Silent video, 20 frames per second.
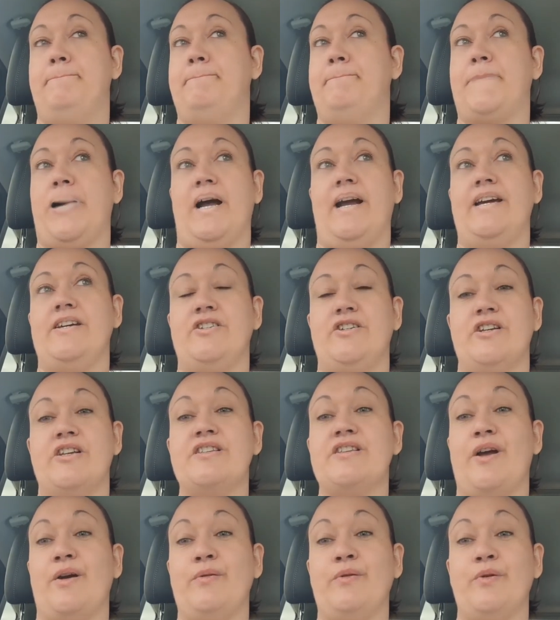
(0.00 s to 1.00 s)
but it's
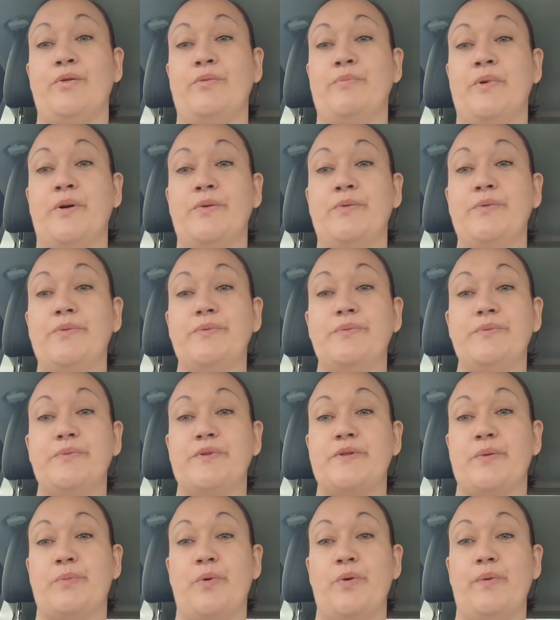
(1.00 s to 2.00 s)
just so normal
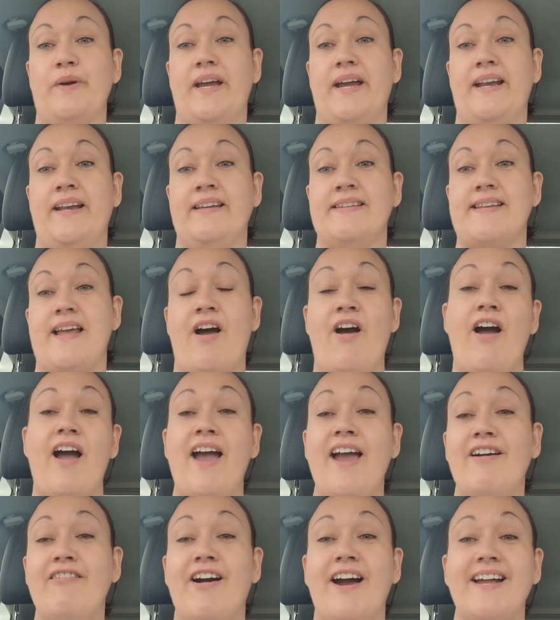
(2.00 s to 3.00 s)
to walk in and say
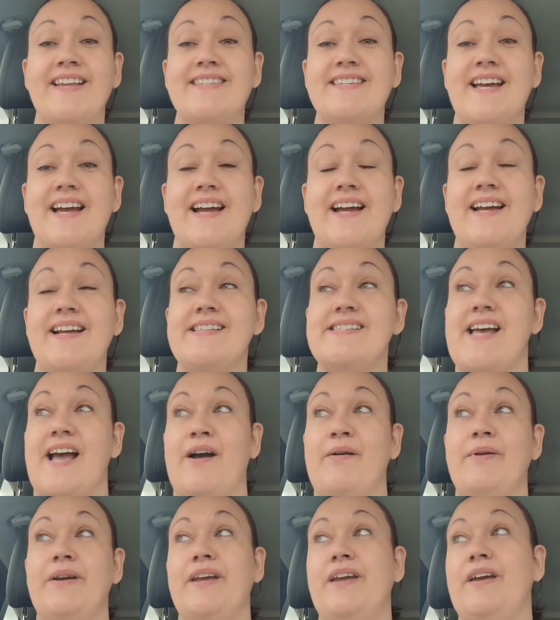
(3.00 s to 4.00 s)
hi granddad,
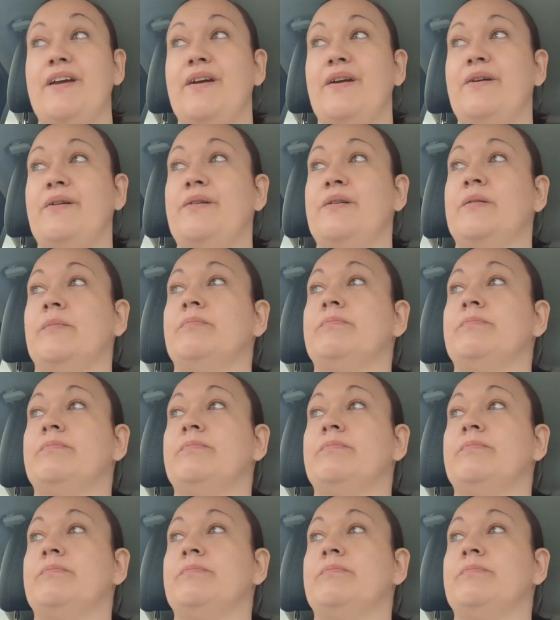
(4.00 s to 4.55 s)
how are you?